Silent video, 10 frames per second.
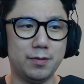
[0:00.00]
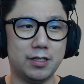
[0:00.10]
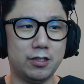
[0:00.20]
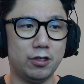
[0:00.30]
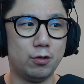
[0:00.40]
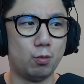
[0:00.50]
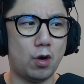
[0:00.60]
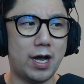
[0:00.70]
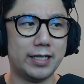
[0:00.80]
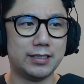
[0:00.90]
I don't know
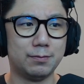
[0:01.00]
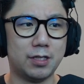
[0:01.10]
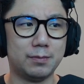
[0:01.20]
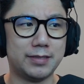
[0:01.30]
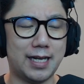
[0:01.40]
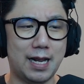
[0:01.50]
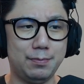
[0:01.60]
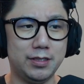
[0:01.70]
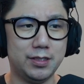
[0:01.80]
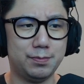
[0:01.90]
why sometimes that
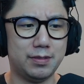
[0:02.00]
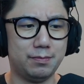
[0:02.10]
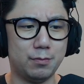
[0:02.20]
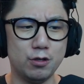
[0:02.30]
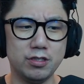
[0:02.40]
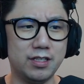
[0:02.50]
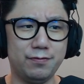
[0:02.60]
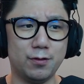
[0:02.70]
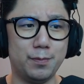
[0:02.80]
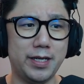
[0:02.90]
happens, but mostly
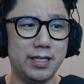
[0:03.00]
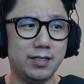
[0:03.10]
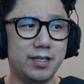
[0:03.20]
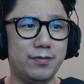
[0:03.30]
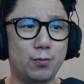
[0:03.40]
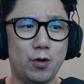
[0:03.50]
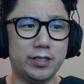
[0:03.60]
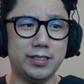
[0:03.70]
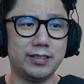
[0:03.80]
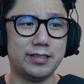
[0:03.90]
for me, if it
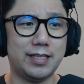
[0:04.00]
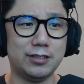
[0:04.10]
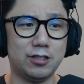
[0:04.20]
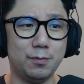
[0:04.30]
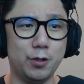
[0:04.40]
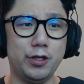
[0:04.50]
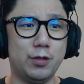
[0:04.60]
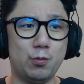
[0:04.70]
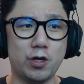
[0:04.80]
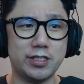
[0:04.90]
works in desktop mode,
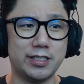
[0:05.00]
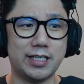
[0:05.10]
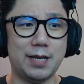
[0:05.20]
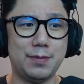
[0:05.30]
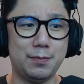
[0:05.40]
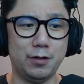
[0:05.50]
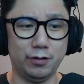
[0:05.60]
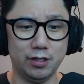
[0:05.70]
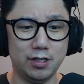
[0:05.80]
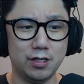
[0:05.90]
it works in gaming mode.
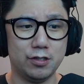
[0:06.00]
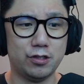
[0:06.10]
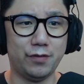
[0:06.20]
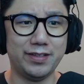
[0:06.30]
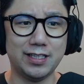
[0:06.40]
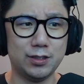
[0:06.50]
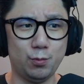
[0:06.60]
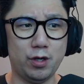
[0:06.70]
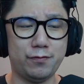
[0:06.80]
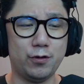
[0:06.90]
So if it doesn't
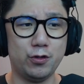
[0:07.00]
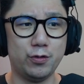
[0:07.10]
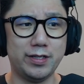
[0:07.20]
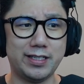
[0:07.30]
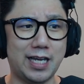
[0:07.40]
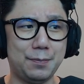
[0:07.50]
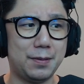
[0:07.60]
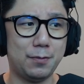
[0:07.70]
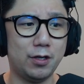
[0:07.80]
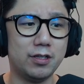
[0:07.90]
work for you in gaming
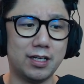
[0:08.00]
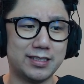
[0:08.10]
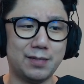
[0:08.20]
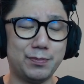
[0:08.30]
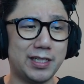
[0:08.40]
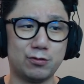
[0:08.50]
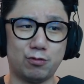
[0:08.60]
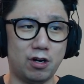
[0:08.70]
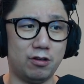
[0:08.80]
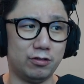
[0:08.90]
mode, like something's
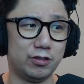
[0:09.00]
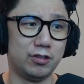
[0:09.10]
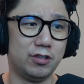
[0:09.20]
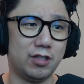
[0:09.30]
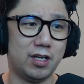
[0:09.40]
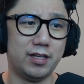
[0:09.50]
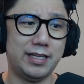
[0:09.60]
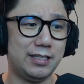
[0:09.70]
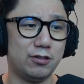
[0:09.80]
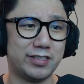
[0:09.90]
wrong. You, you, I
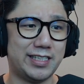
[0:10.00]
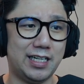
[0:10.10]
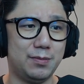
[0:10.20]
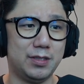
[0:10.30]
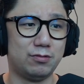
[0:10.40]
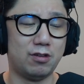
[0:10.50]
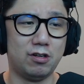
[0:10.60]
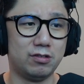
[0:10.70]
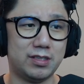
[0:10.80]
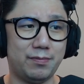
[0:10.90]
think your setup is
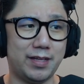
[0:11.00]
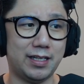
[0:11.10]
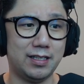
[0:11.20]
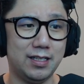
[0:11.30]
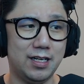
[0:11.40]
wrong or something.